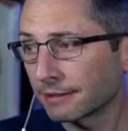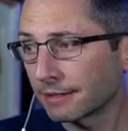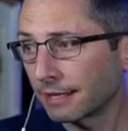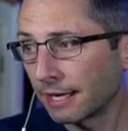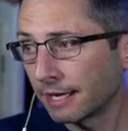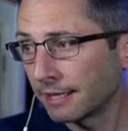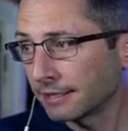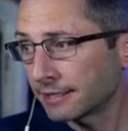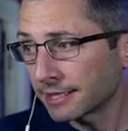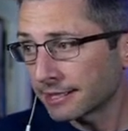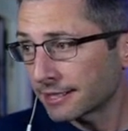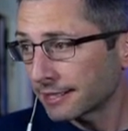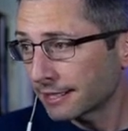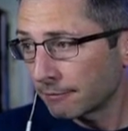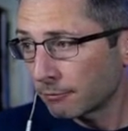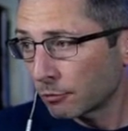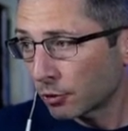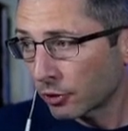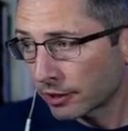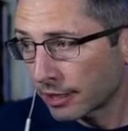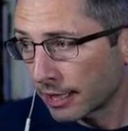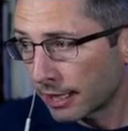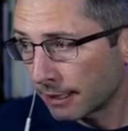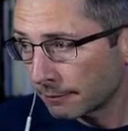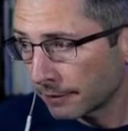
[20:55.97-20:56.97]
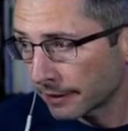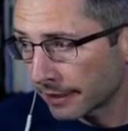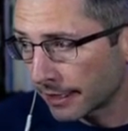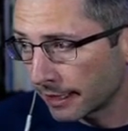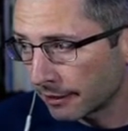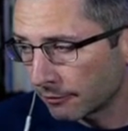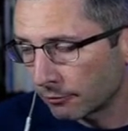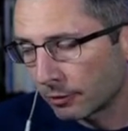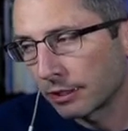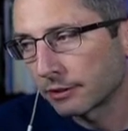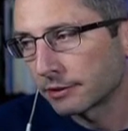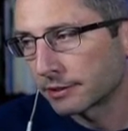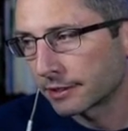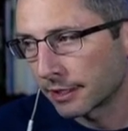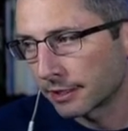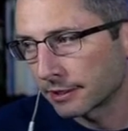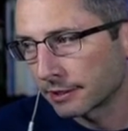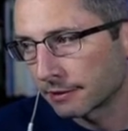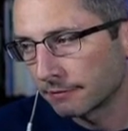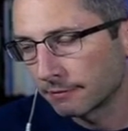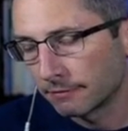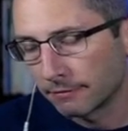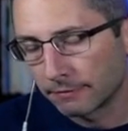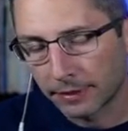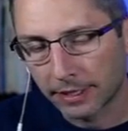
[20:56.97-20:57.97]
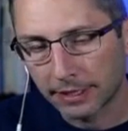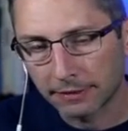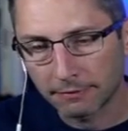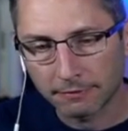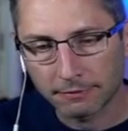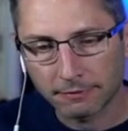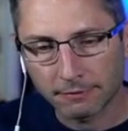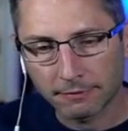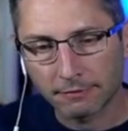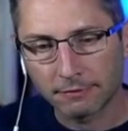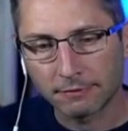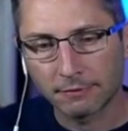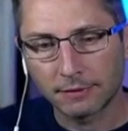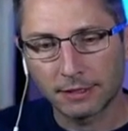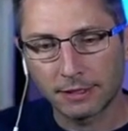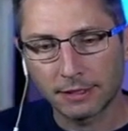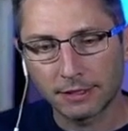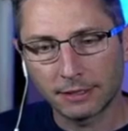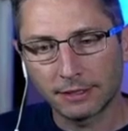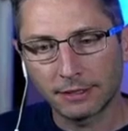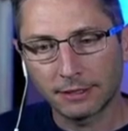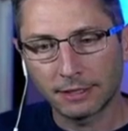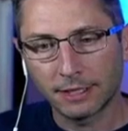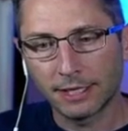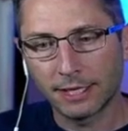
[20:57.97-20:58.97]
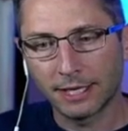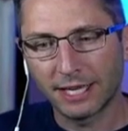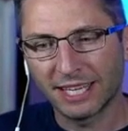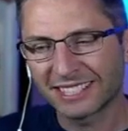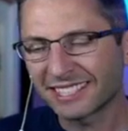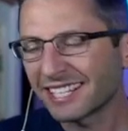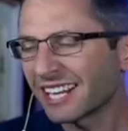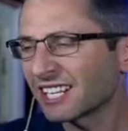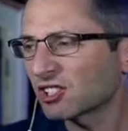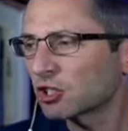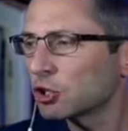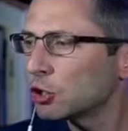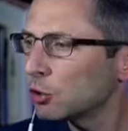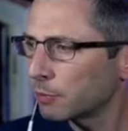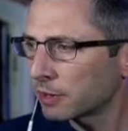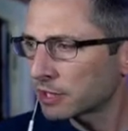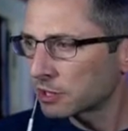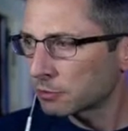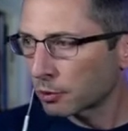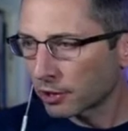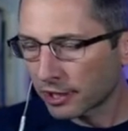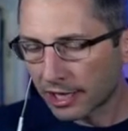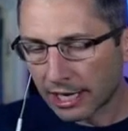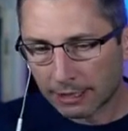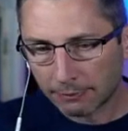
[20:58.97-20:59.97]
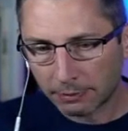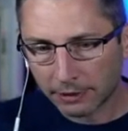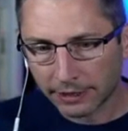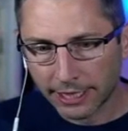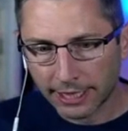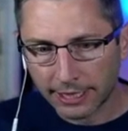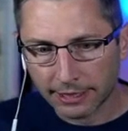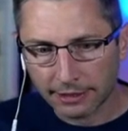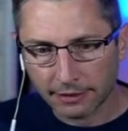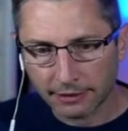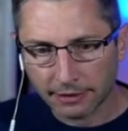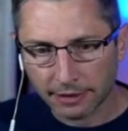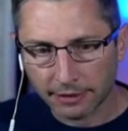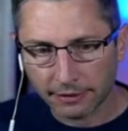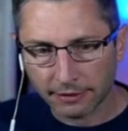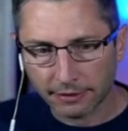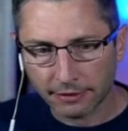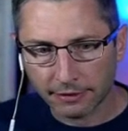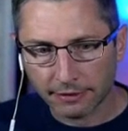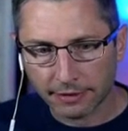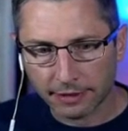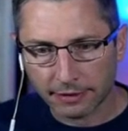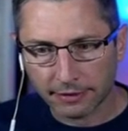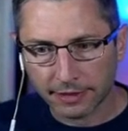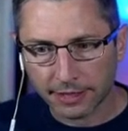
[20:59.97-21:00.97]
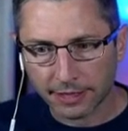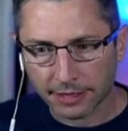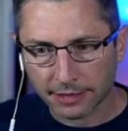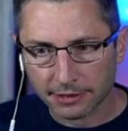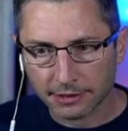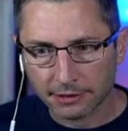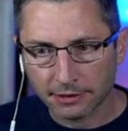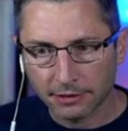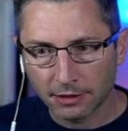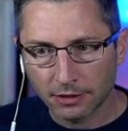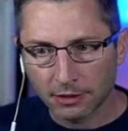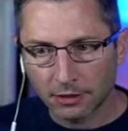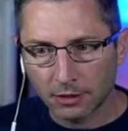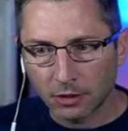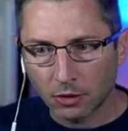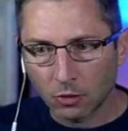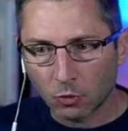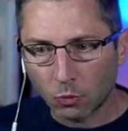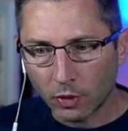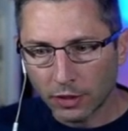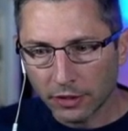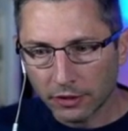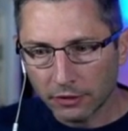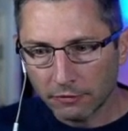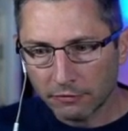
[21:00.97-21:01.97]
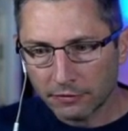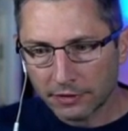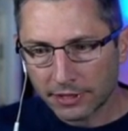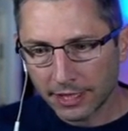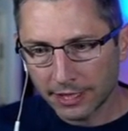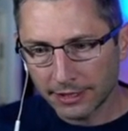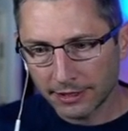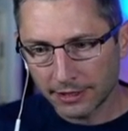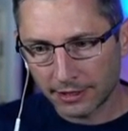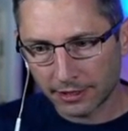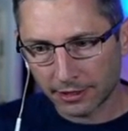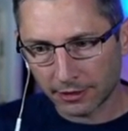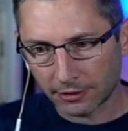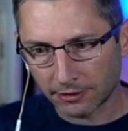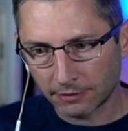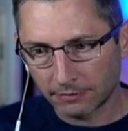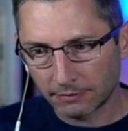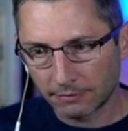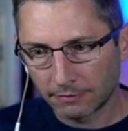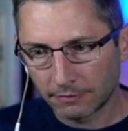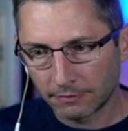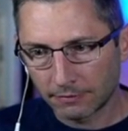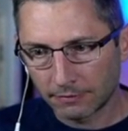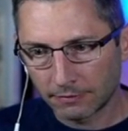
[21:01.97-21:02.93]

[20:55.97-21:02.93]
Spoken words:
It doesn't get more complicated. Well, it does, but it's not too much more complicated than this. What you've done here,